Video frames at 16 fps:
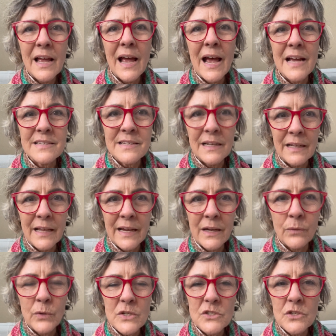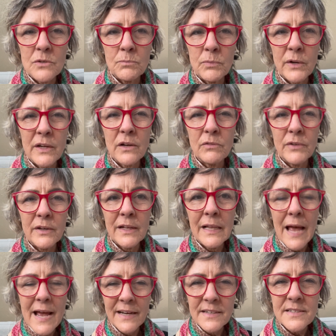as a language and bring a real
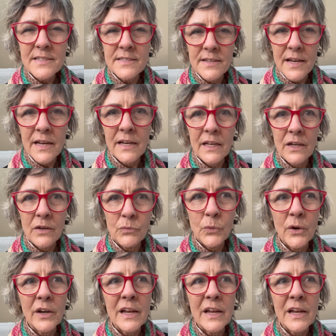understanding of what